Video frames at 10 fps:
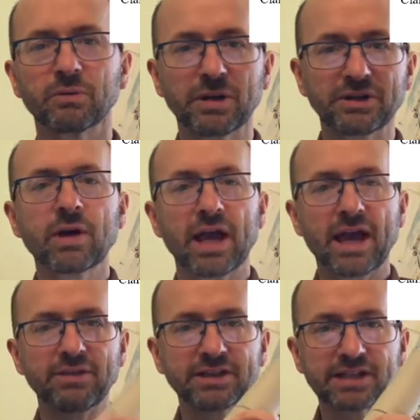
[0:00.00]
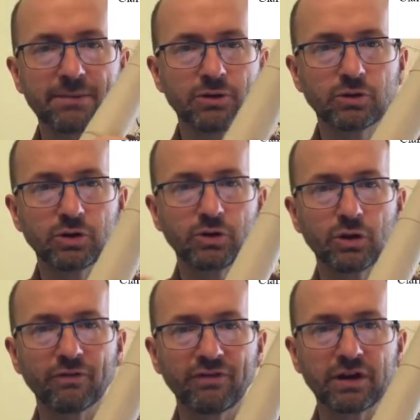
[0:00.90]
Okay, and this time you do your
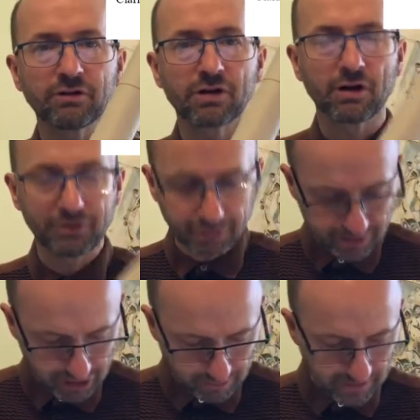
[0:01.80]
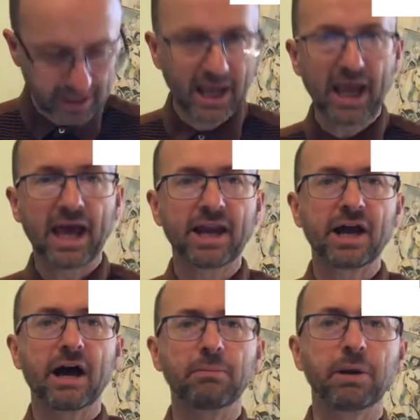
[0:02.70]
fingering on your instrument, and
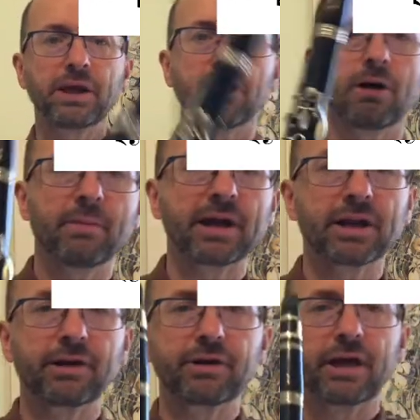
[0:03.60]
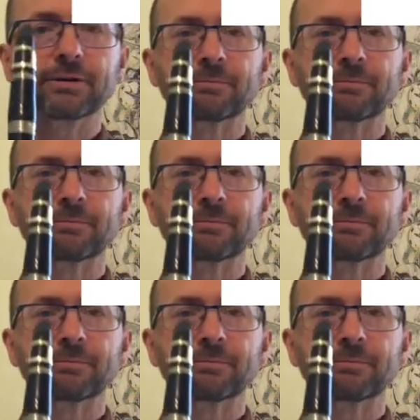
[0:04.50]
I'll play on my clarinet.